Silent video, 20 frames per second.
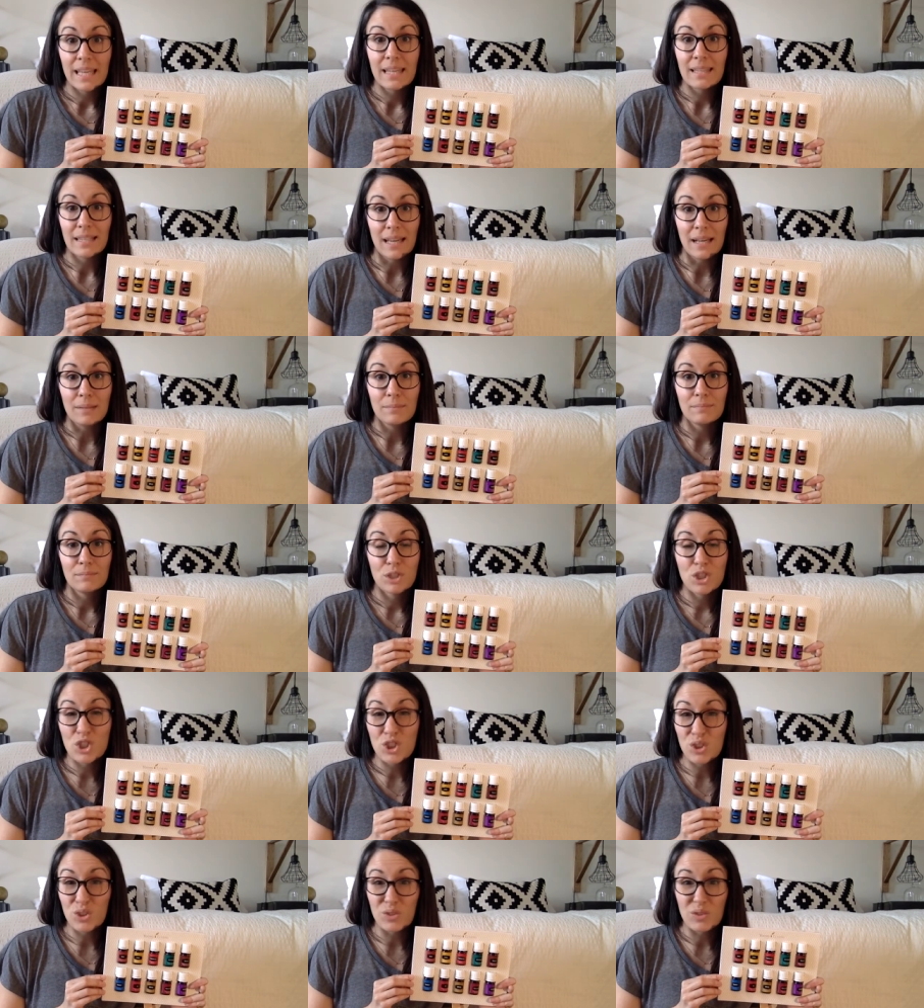yeah,
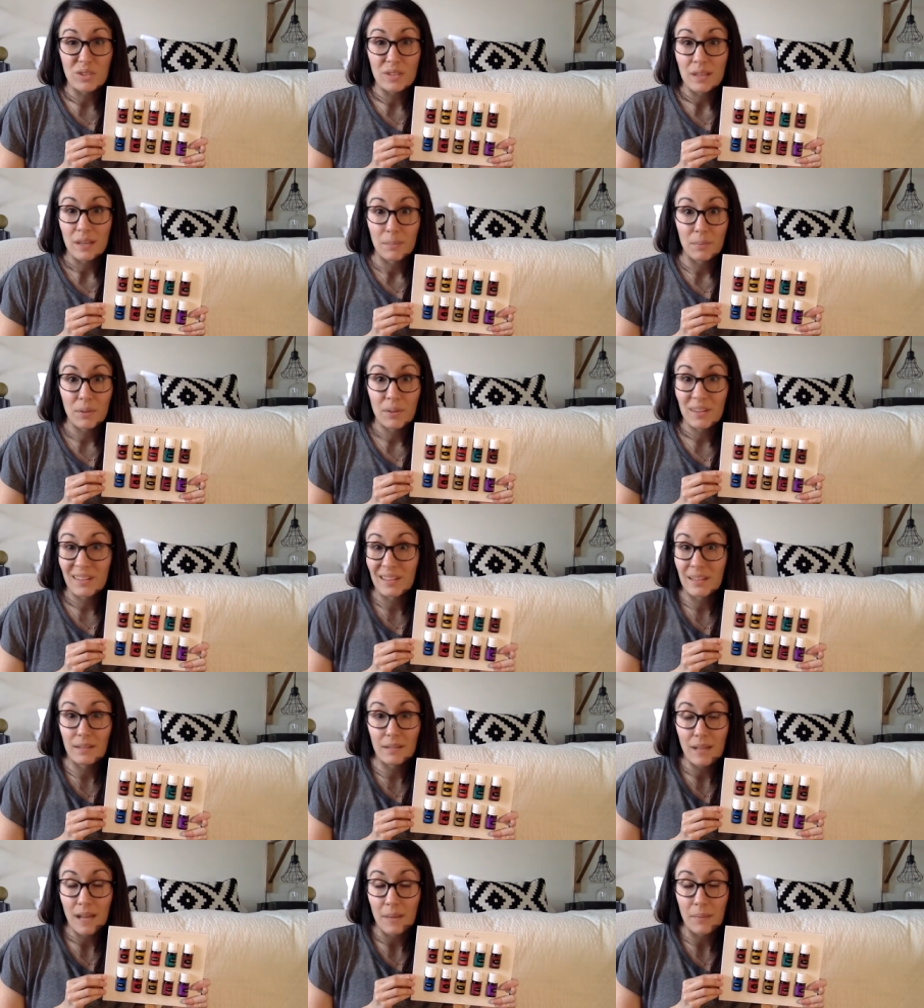shoes. Put it
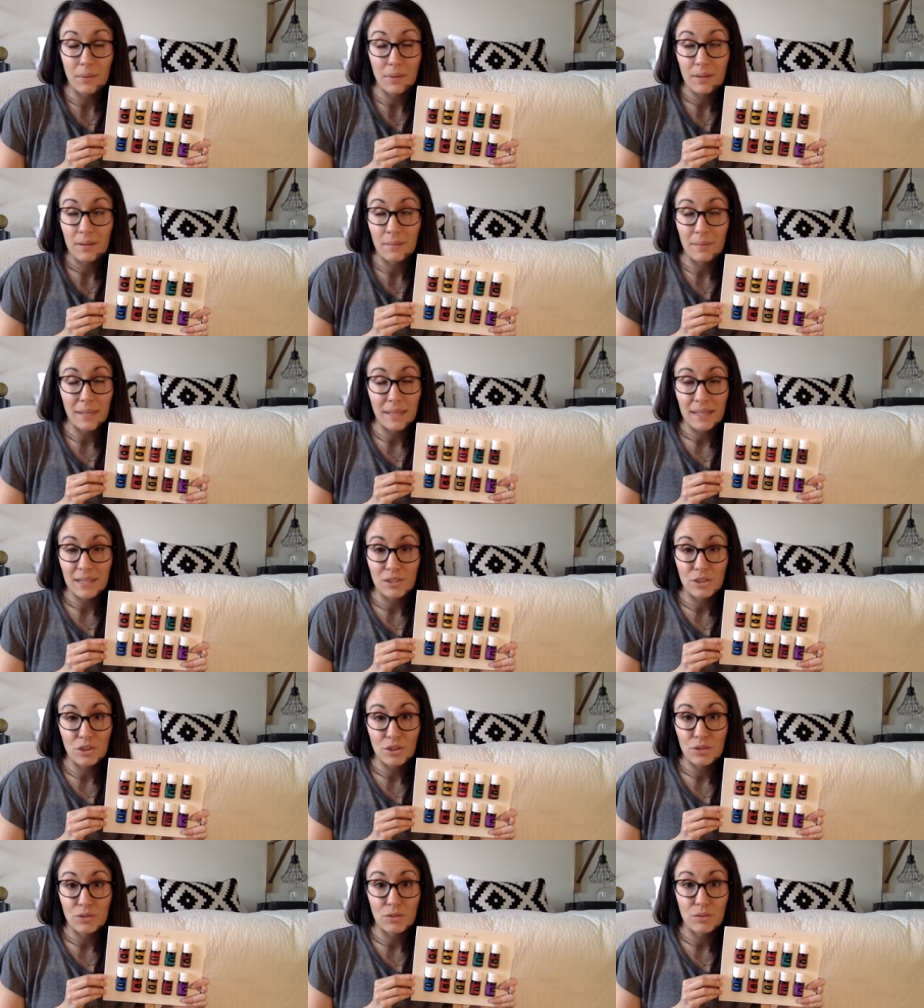in. I put it in my kids'
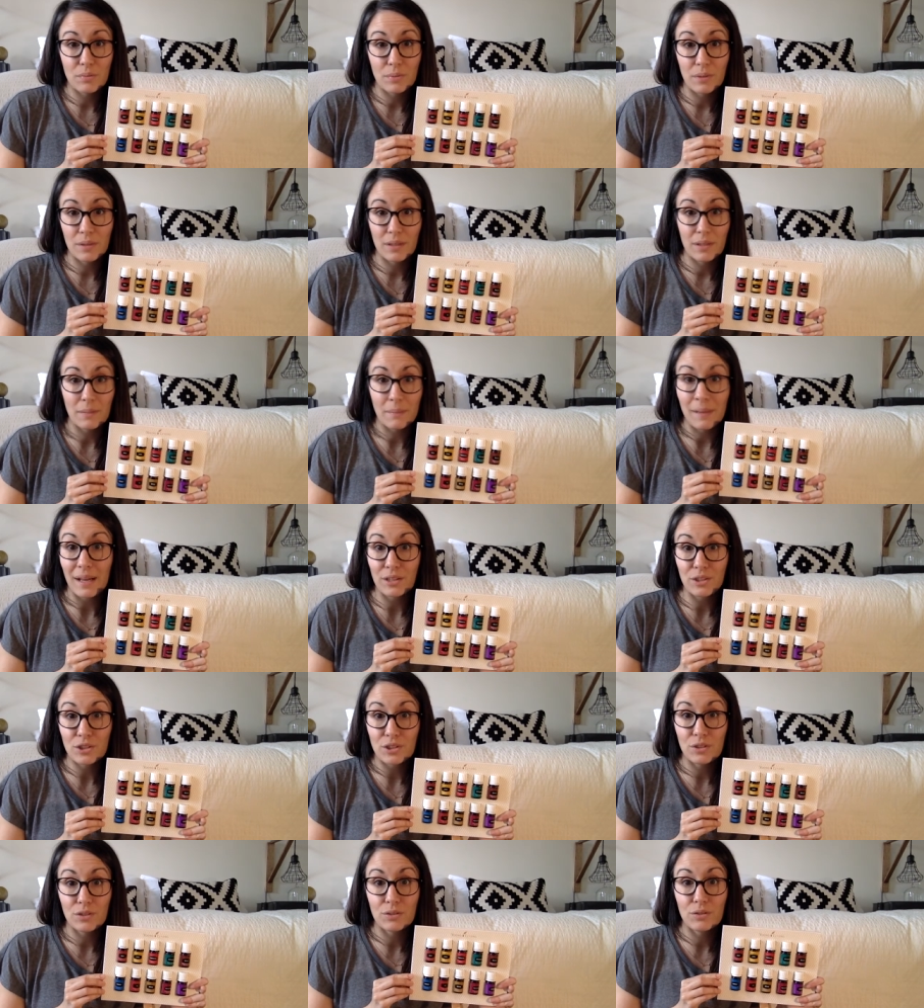shoes. Put it in my
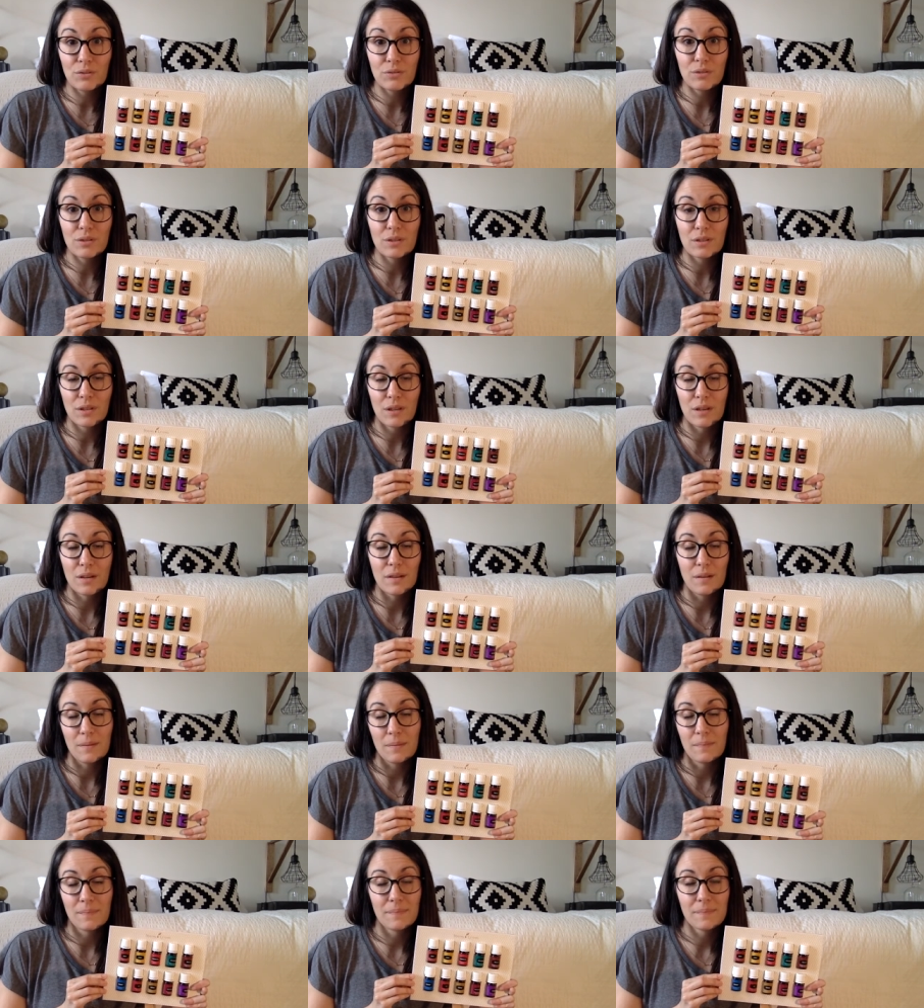shoes.
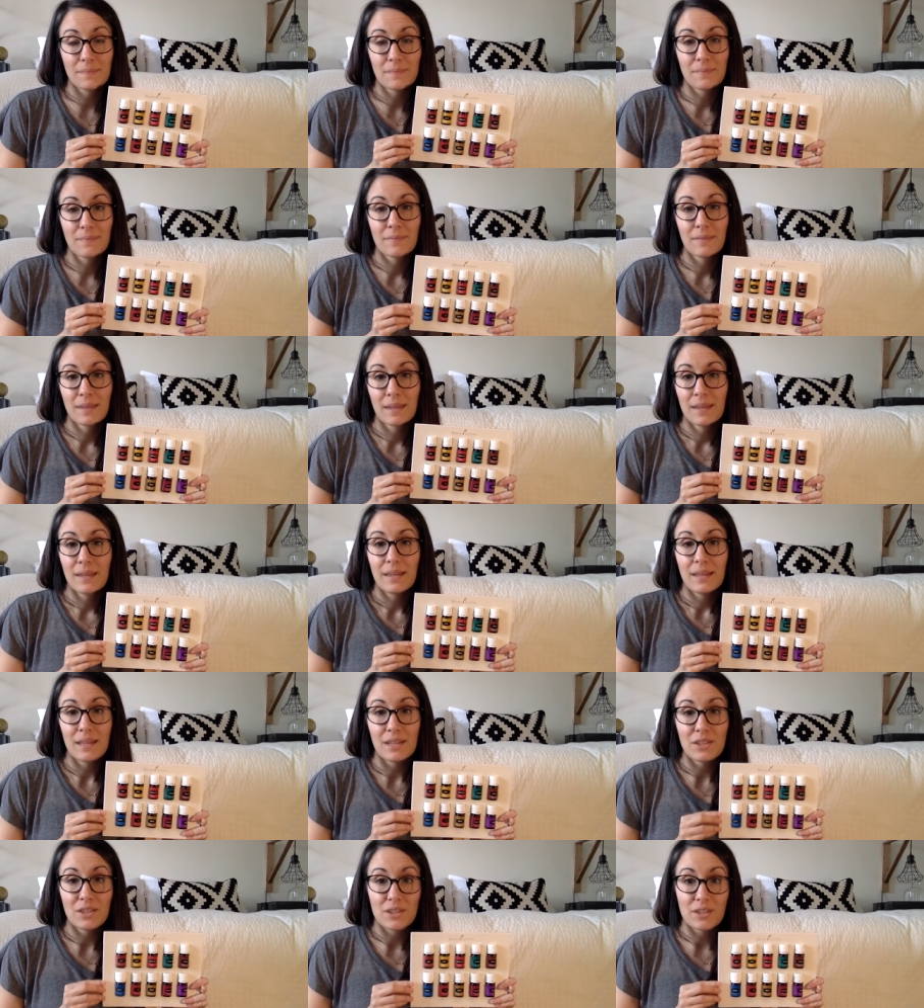Um,
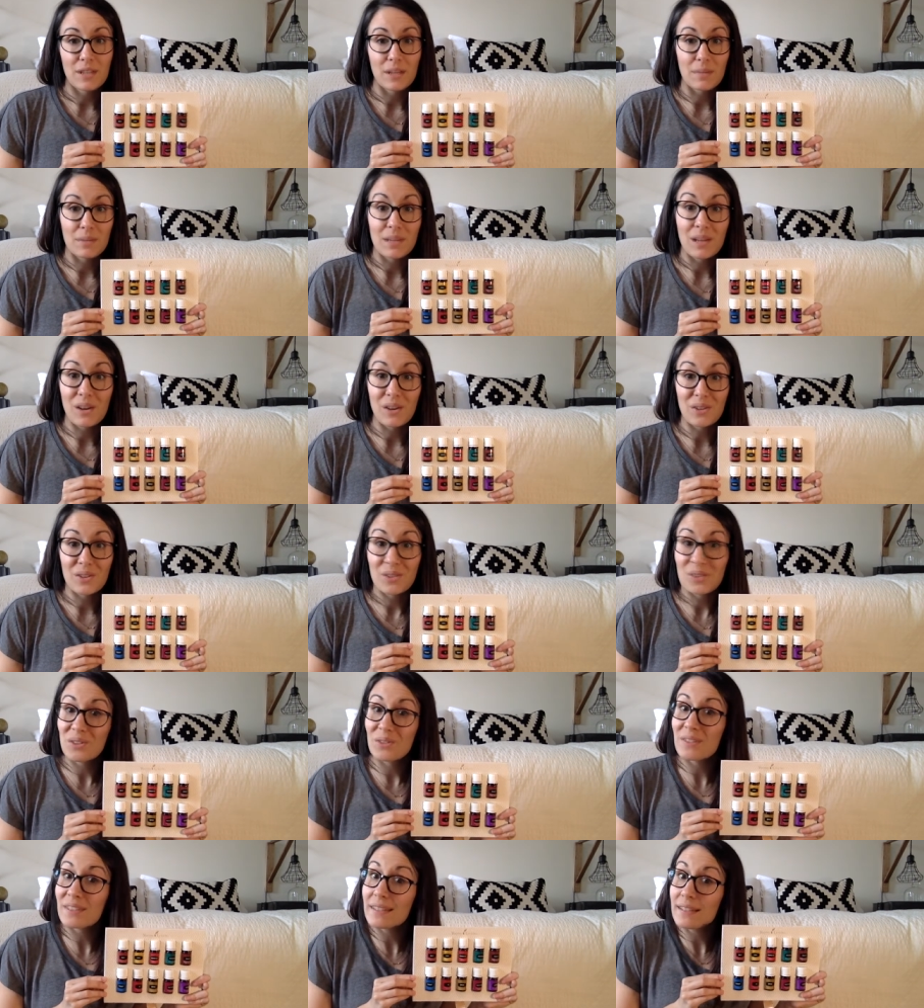it just helps. I also
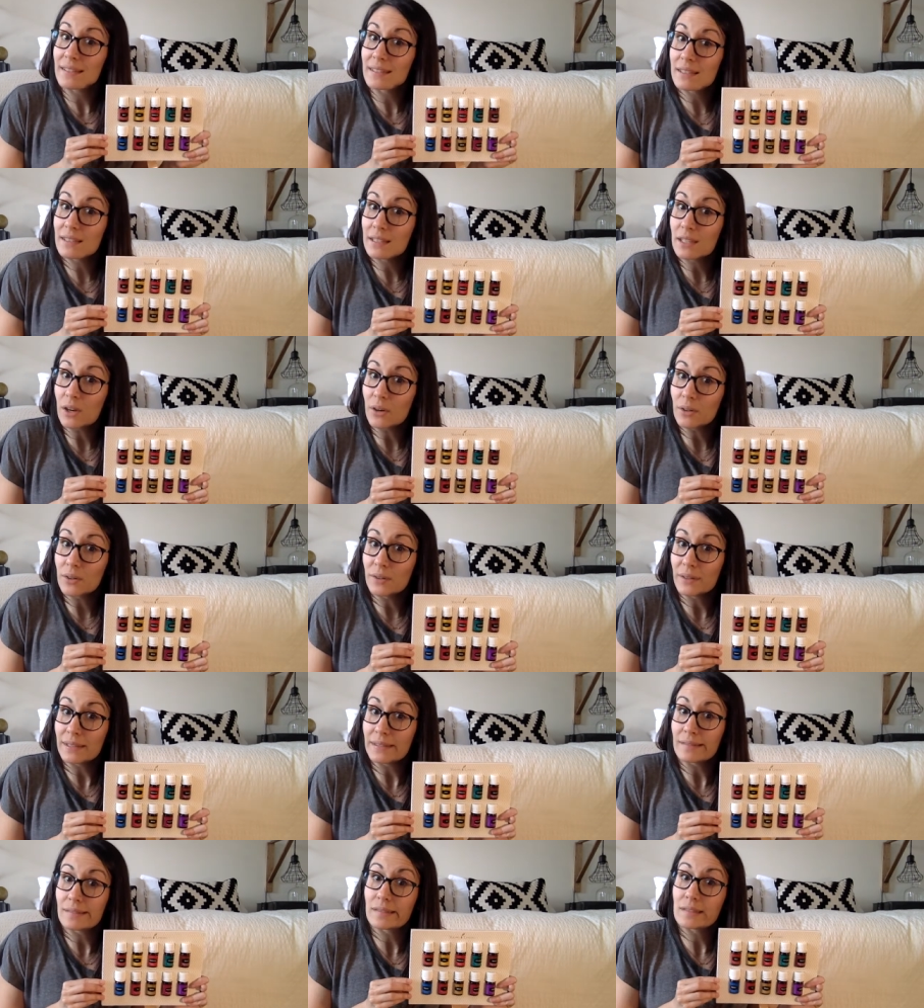use it as a
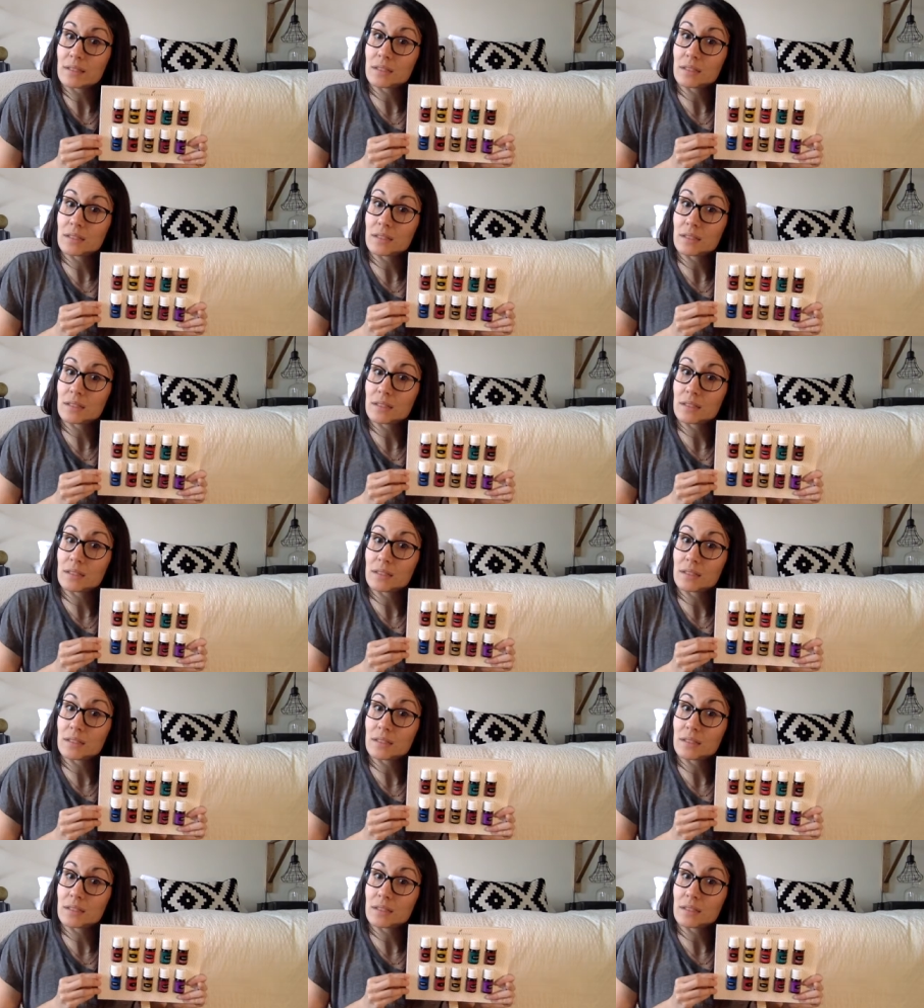deodorant.